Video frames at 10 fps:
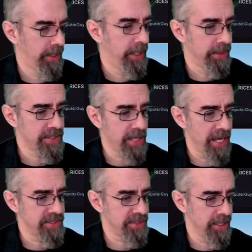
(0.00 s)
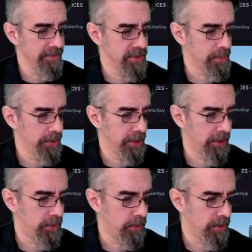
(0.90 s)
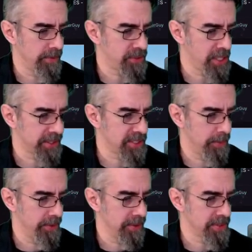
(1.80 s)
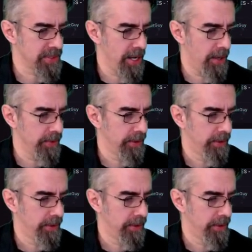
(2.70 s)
This guy's stuff is pretty cool. I've checked some of this out.